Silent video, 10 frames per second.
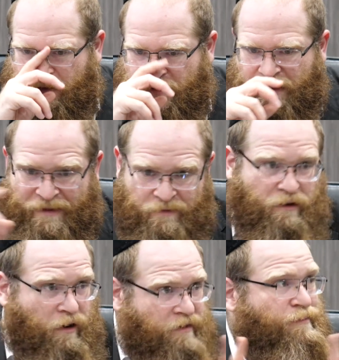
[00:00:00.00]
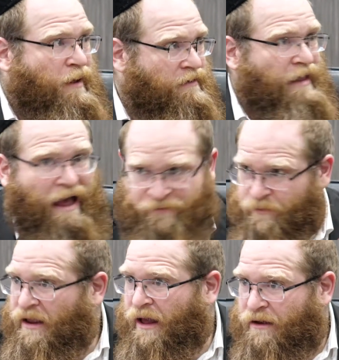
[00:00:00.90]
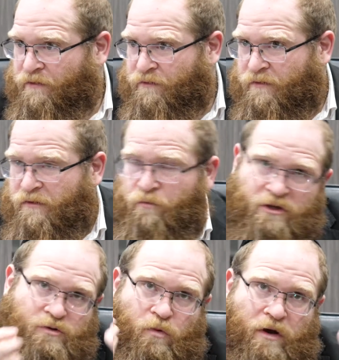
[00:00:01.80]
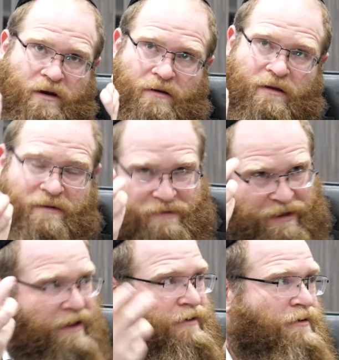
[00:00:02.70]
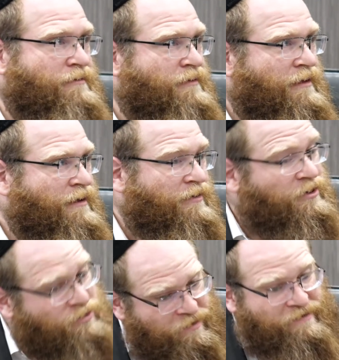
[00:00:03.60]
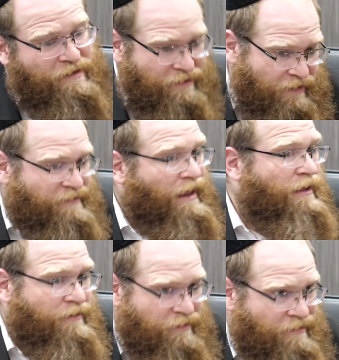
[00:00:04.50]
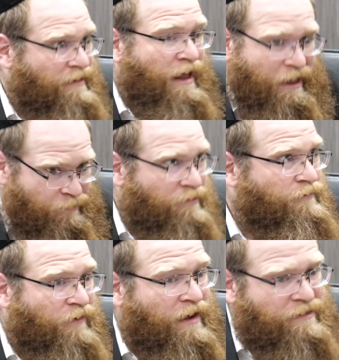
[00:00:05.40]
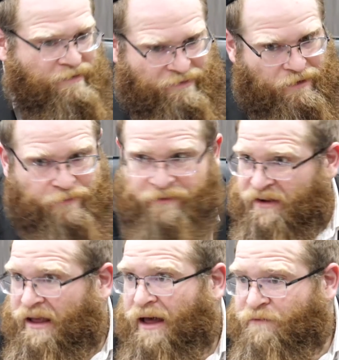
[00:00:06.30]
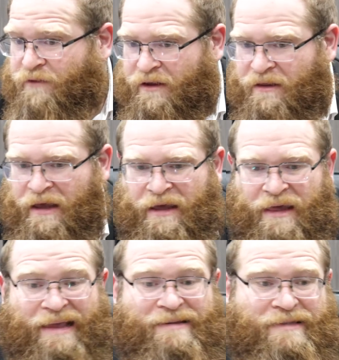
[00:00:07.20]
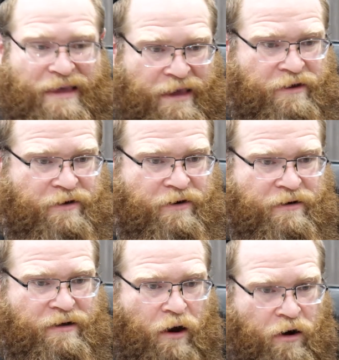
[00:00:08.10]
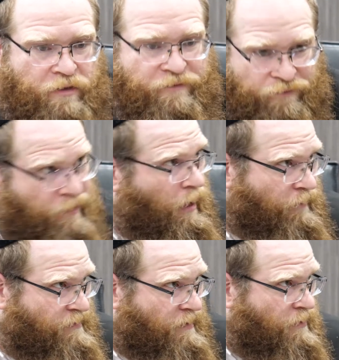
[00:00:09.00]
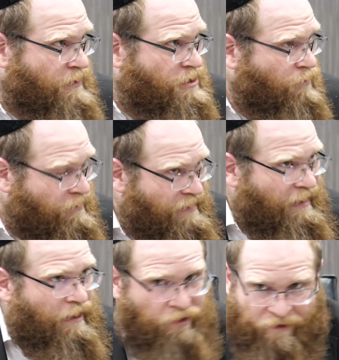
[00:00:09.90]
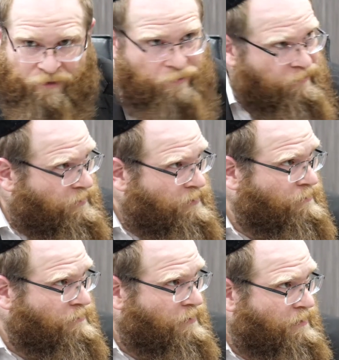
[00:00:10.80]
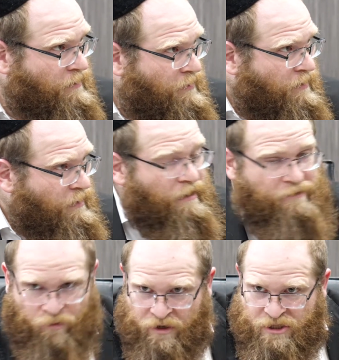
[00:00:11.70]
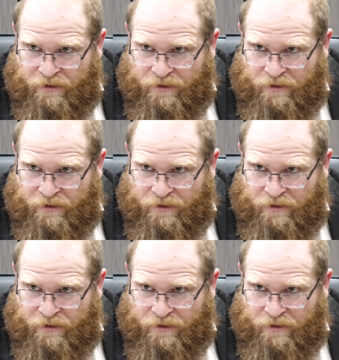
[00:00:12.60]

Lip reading: That's corresponding to Avram and Yaakov. So which one is the Iker? The truth is, in Chazal and in Tanakh, we do find this little bit of a conflict. Is the Iker, from the Avos HaKadoshim, was the Iker Avram Avinu? He's Rosh